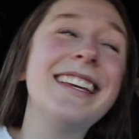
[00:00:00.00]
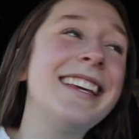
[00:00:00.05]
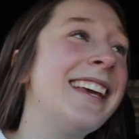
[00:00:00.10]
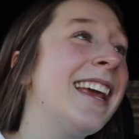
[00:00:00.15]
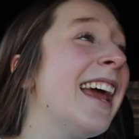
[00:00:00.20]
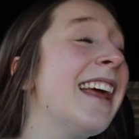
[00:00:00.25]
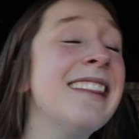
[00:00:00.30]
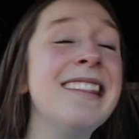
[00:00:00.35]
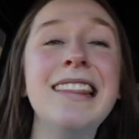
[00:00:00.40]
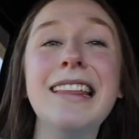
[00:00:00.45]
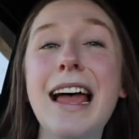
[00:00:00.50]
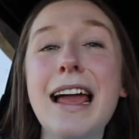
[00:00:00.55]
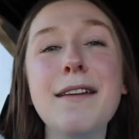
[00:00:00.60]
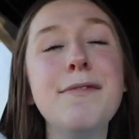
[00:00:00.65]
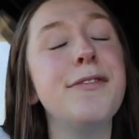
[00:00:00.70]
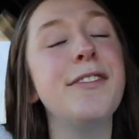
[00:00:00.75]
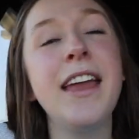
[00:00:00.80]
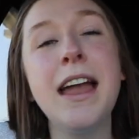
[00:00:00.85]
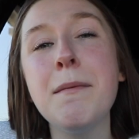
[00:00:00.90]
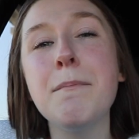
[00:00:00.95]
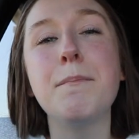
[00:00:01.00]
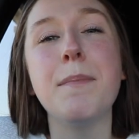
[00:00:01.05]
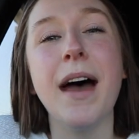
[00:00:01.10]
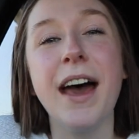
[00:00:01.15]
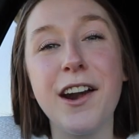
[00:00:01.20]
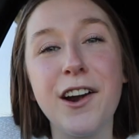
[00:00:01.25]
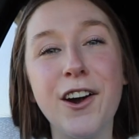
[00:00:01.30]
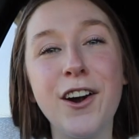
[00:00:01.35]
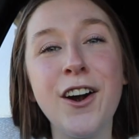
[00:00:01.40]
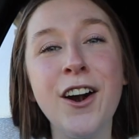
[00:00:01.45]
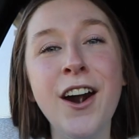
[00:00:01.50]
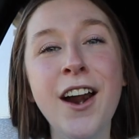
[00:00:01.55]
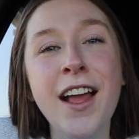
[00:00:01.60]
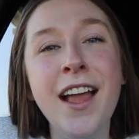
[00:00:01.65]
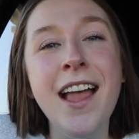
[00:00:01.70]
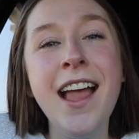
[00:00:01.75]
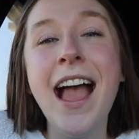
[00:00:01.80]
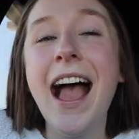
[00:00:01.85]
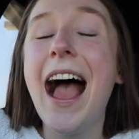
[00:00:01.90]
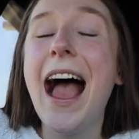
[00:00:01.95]
Can life get better?
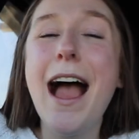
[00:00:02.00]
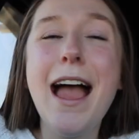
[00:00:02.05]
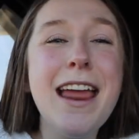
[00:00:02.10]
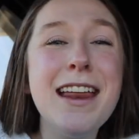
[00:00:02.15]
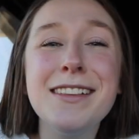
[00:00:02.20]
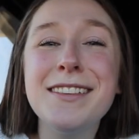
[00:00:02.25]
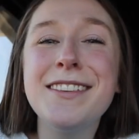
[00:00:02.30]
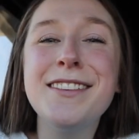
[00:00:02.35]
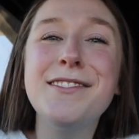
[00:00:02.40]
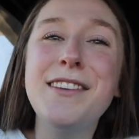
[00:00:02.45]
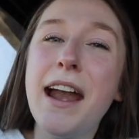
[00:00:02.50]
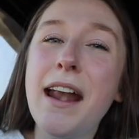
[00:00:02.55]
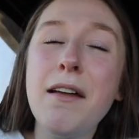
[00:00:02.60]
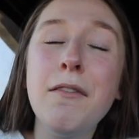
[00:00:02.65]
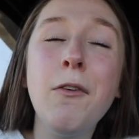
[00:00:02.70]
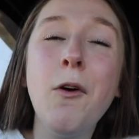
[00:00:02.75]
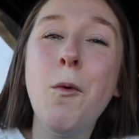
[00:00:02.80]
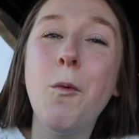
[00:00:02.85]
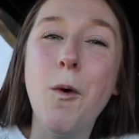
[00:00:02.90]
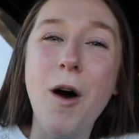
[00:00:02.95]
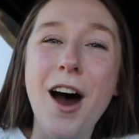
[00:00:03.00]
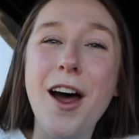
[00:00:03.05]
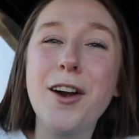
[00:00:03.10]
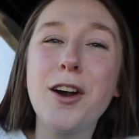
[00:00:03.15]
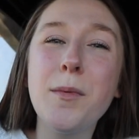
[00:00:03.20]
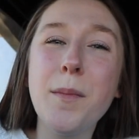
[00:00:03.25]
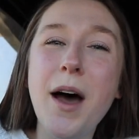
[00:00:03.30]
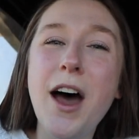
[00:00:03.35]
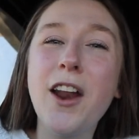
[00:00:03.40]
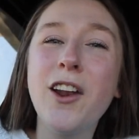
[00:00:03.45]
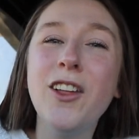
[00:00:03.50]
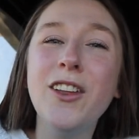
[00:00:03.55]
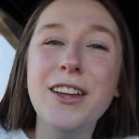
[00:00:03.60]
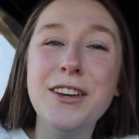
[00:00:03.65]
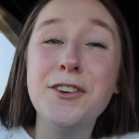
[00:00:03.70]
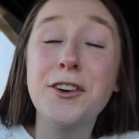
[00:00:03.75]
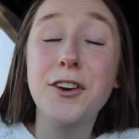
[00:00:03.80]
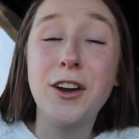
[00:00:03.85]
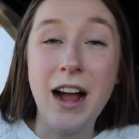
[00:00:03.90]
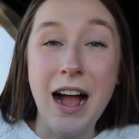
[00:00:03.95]
Instead of a water bottle
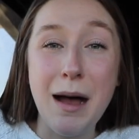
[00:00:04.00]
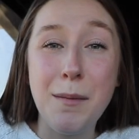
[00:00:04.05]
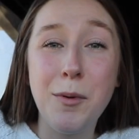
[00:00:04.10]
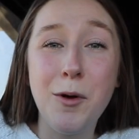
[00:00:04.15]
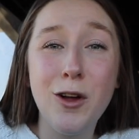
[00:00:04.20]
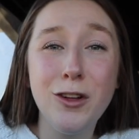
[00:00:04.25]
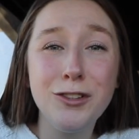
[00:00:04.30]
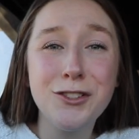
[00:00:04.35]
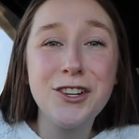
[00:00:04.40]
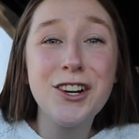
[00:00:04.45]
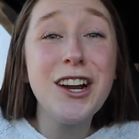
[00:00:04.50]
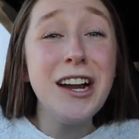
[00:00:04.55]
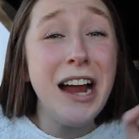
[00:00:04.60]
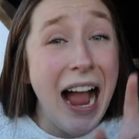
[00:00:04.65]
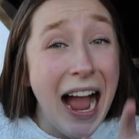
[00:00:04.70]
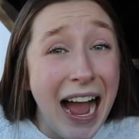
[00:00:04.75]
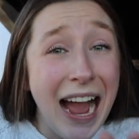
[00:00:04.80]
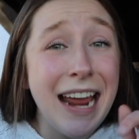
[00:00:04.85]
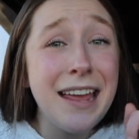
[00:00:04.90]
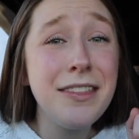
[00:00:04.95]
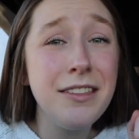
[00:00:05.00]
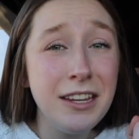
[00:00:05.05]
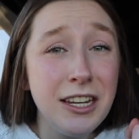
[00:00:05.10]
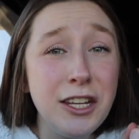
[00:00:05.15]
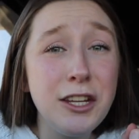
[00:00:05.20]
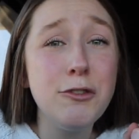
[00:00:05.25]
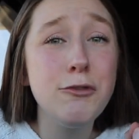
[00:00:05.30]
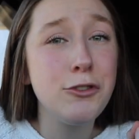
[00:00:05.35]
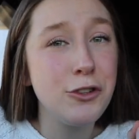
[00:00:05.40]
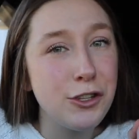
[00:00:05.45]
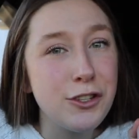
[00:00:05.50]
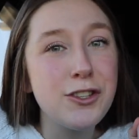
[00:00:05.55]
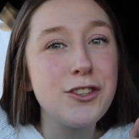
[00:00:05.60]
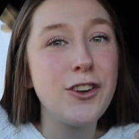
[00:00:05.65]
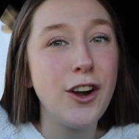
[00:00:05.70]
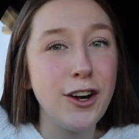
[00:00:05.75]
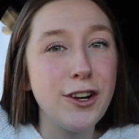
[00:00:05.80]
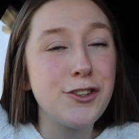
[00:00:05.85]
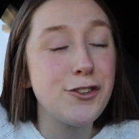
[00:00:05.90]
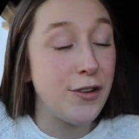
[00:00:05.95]
in your cup holder, I think you should
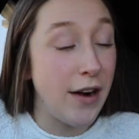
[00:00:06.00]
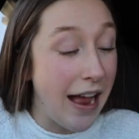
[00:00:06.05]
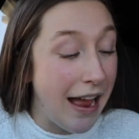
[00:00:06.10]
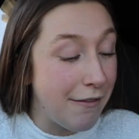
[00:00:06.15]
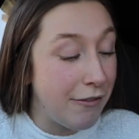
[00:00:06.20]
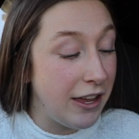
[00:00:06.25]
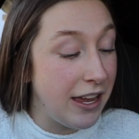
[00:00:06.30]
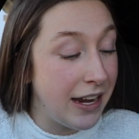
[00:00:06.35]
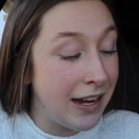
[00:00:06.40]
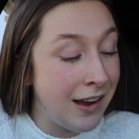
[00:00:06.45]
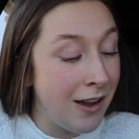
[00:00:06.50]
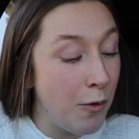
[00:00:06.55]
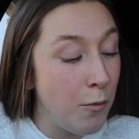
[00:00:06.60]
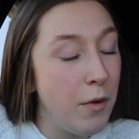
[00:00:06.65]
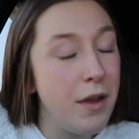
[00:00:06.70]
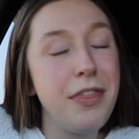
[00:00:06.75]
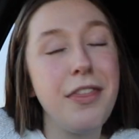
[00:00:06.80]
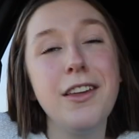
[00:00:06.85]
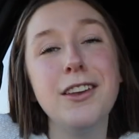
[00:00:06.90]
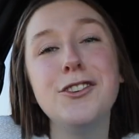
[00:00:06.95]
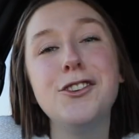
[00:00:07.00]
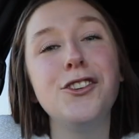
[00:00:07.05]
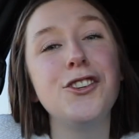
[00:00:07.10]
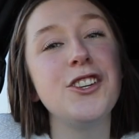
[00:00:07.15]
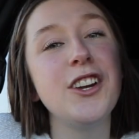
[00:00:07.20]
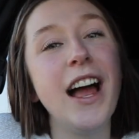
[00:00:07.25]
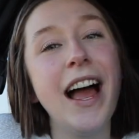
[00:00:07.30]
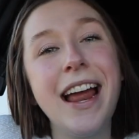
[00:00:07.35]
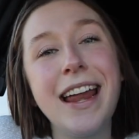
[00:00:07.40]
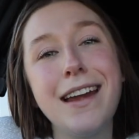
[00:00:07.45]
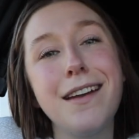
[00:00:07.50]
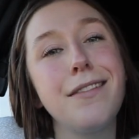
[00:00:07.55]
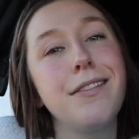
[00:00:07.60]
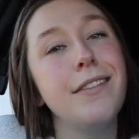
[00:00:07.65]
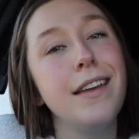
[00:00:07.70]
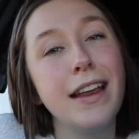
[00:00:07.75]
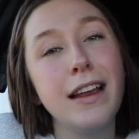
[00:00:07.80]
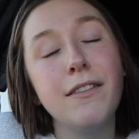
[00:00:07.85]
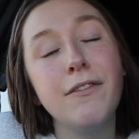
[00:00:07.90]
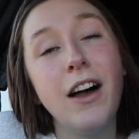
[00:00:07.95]
start driving with a giant
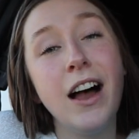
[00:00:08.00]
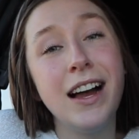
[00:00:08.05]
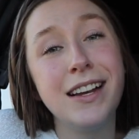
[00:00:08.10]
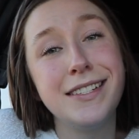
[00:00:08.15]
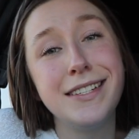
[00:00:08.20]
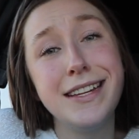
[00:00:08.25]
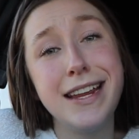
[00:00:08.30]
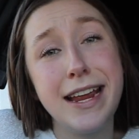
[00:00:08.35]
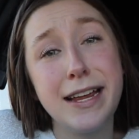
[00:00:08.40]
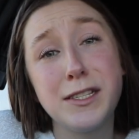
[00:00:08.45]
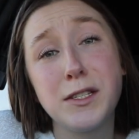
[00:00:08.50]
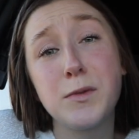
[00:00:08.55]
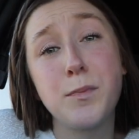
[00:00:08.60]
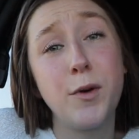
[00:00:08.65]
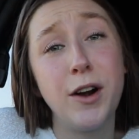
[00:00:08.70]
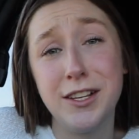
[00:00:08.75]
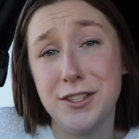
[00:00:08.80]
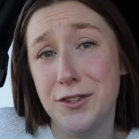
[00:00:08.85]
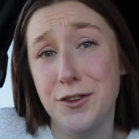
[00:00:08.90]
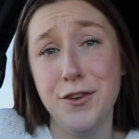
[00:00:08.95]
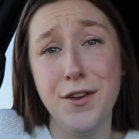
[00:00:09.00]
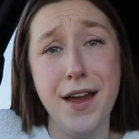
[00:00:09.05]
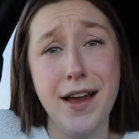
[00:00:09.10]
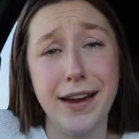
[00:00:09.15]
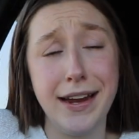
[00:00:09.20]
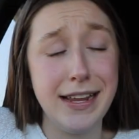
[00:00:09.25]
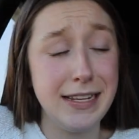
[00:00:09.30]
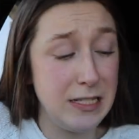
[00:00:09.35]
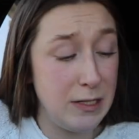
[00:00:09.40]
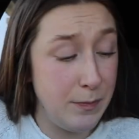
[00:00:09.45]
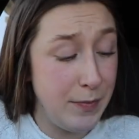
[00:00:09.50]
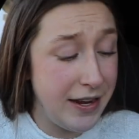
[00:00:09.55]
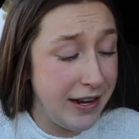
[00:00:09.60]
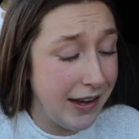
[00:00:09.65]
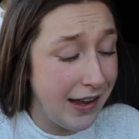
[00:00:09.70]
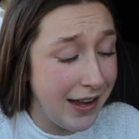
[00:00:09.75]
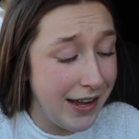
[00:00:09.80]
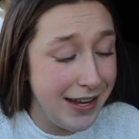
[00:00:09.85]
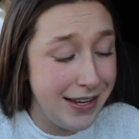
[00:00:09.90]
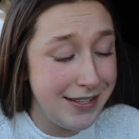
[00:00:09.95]
thing of Auntie Anne's pretzel nuggets
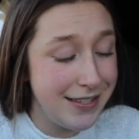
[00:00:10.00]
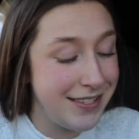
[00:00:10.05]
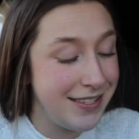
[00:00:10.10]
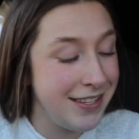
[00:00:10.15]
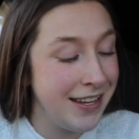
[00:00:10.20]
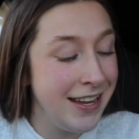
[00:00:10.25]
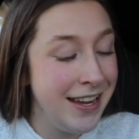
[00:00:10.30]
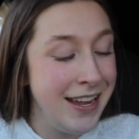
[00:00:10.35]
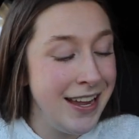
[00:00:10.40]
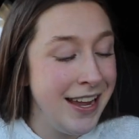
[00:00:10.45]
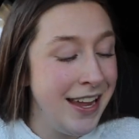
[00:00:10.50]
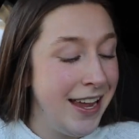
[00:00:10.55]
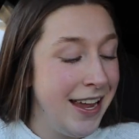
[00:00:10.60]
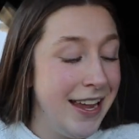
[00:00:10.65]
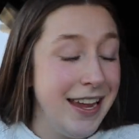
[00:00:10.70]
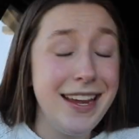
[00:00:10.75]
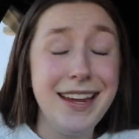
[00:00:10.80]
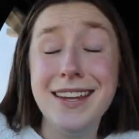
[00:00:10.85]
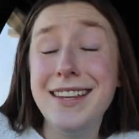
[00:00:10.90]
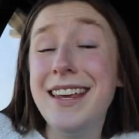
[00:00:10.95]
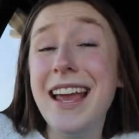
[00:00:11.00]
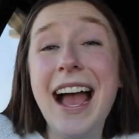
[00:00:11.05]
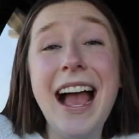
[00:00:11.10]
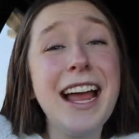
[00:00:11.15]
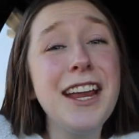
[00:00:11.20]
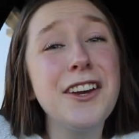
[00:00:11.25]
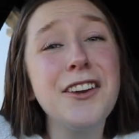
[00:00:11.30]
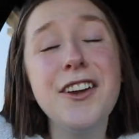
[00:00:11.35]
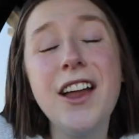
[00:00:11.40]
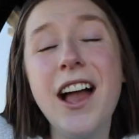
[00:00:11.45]
because, yeah, you're